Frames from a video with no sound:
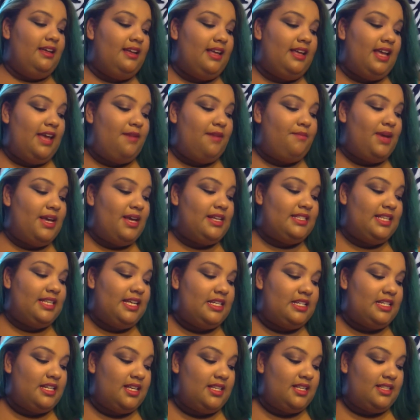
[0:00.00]
it makes it
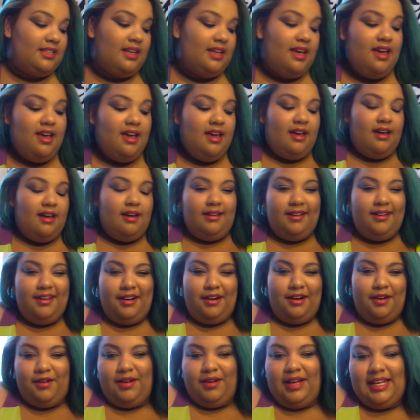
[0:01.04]
just you
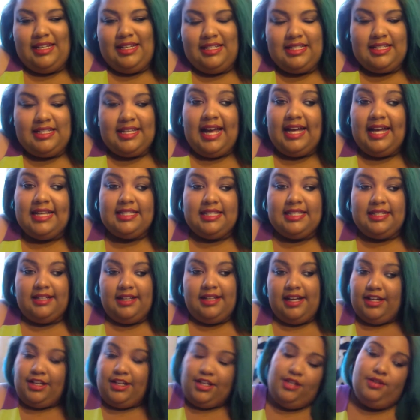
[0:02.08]
know it just adds a,
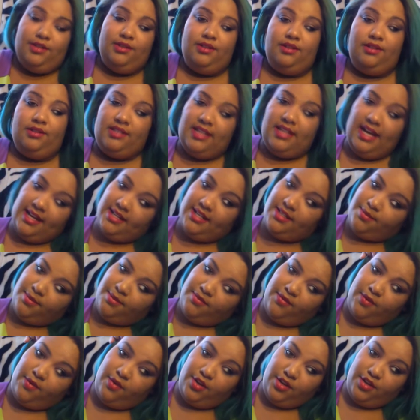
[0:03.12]
a cute little touch
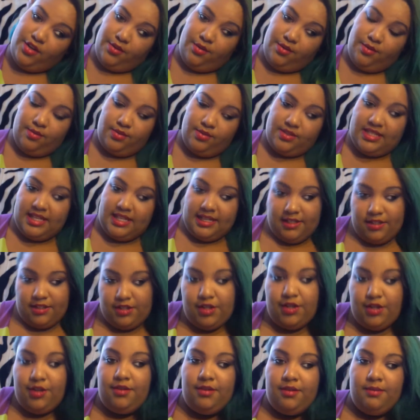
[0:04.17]
before you send it
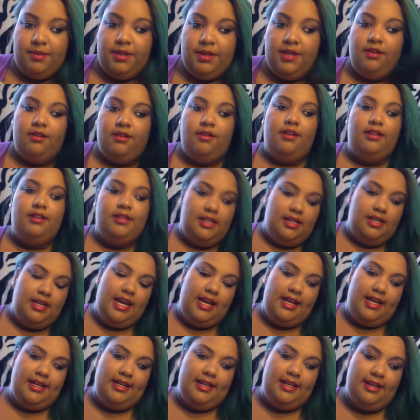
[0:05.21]
to your computer and then
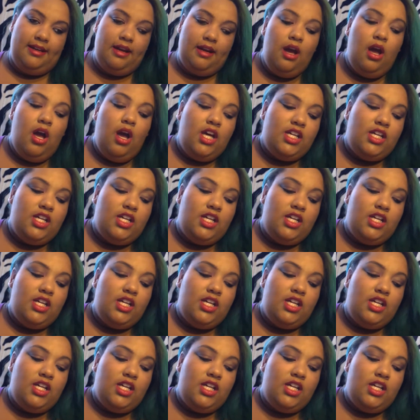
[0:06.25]
edit it.